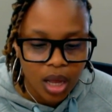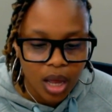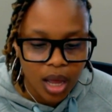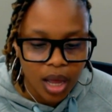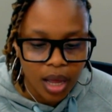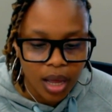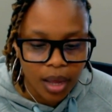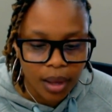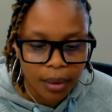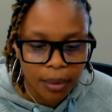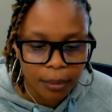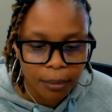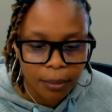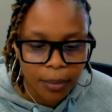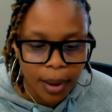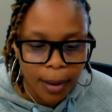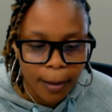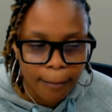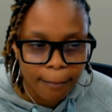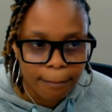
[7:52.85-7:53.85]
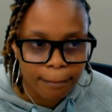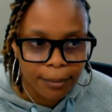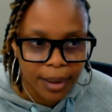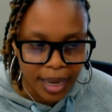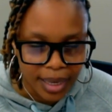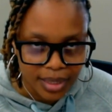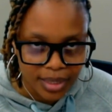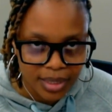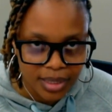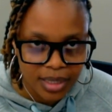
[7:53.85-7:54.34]

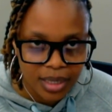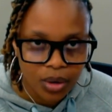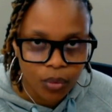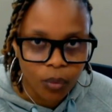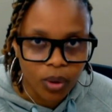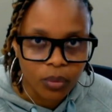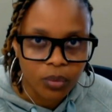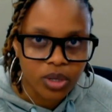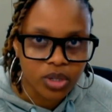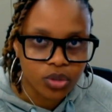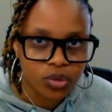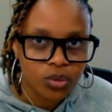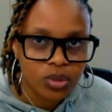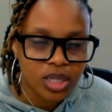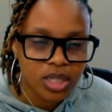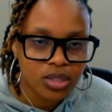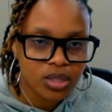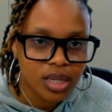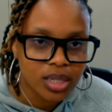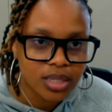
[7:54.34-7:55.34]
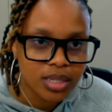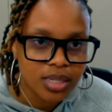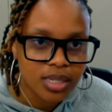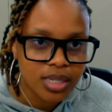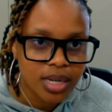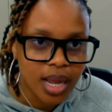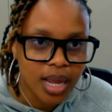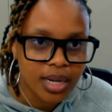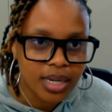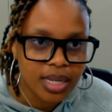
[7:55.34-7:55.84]
But what we do need to
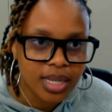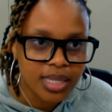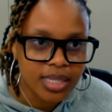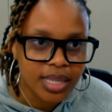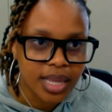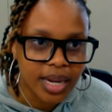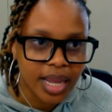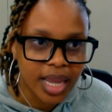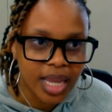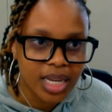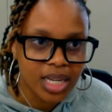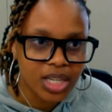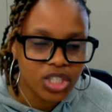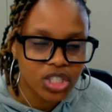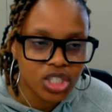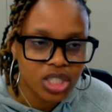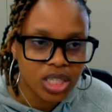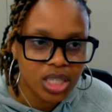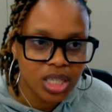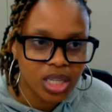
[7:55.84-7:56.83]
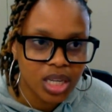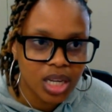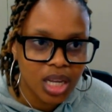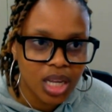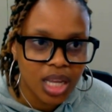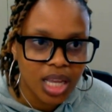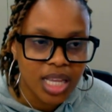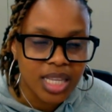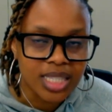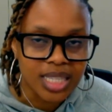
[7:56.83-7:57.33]
understand is that energy
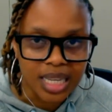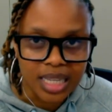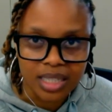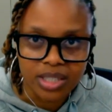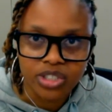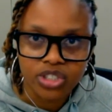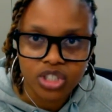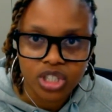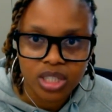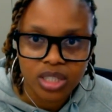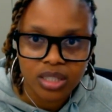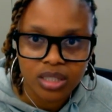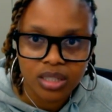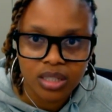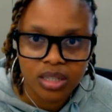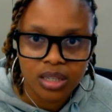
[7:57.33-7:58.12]
is energy